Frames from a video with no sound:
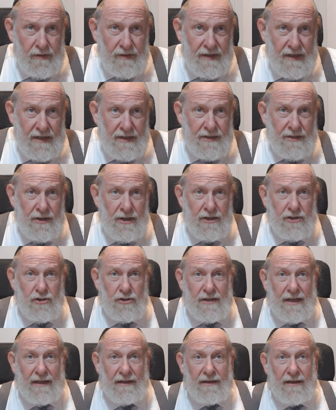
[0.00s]
an
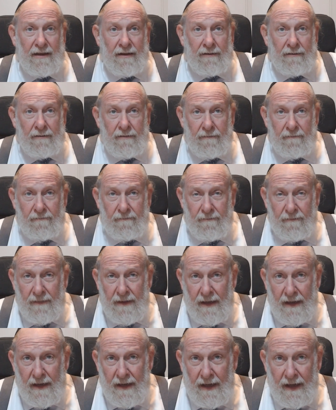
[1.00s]
interesting din
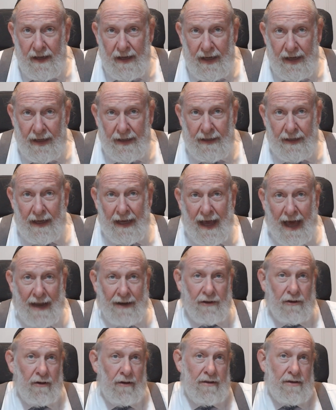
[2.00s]
in the Chanukkah.